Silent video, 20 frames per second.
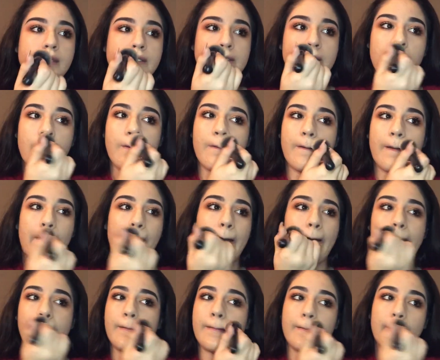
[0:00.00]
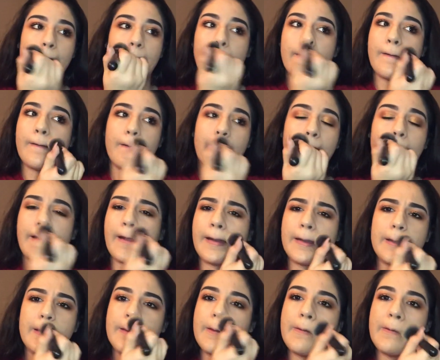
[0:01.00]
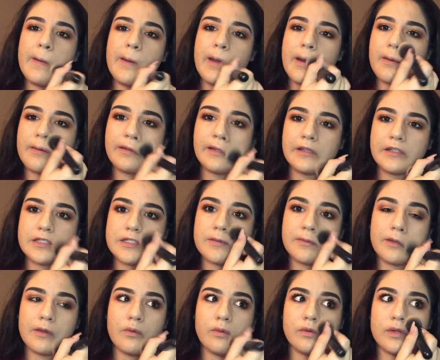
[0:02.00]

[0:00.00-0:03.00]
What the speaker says: So I knew our relationship like